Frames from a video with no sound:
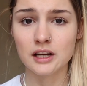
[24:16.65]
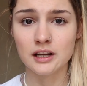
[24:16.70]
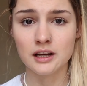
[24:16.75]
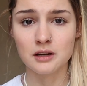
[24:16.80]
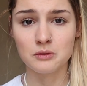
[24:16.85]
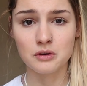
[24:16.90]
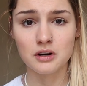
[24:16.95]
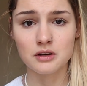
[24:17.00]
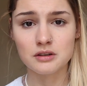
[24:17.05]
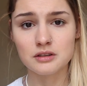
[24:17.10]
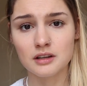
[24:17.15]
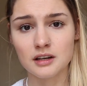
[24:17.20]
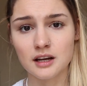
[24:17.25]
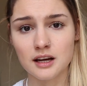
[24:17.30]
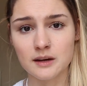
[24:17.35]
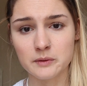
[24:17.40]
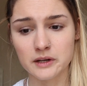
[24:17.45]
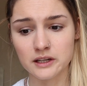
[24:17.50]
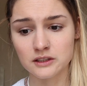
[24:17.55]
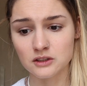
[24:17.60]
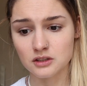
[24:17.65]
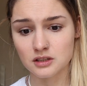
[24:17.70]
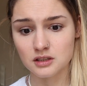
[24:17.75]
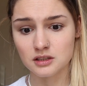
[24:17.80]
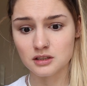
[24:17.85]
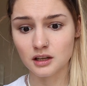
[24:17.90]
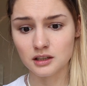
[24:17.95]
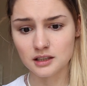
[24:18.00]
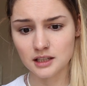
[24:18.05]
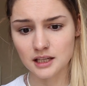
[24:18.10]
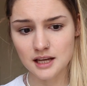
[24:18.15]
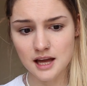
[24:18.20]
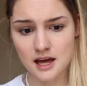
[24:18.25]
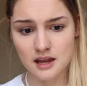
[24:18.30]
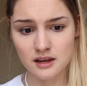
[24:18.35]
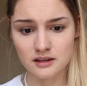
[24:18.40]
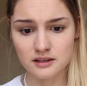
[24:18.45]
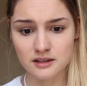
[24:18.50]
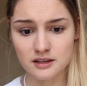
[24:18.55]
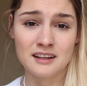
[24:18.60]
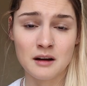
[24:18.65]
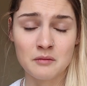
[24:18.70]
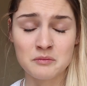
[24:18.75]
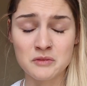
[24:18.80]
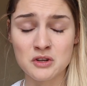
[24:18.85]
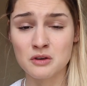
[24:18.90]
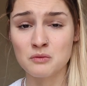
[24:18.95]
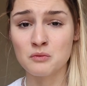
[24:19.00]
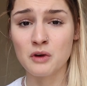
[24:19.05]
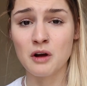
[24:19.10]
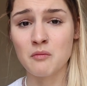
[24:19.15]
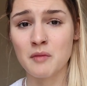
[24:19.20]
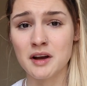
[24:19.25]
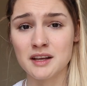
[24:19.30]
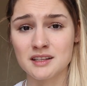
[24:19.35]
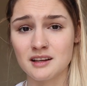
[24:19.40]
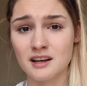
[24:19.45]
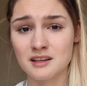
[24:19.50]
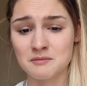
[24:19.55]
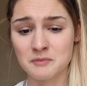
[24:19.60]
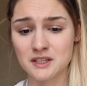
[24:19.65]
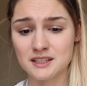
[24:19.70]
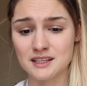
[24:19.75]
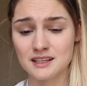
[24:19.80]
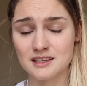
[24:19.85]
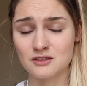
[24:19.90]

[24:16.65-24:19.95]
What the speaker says: and I will go to the library and just study and I'm doing well on my assignments.